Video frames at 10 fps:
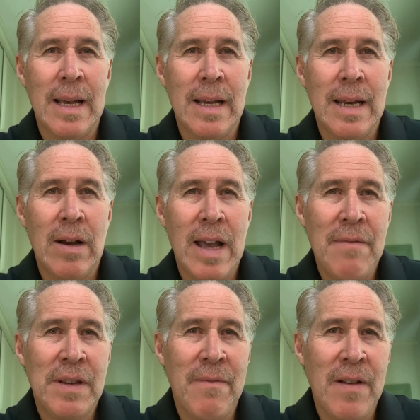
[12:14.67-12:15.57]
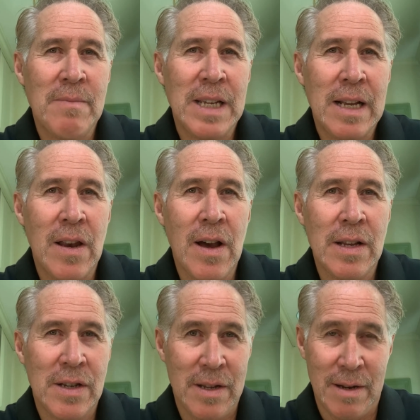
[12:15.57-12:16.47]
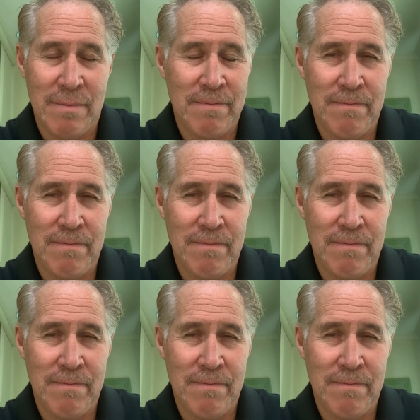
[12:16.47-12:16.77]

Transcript: Now, I have some pharmacy clients that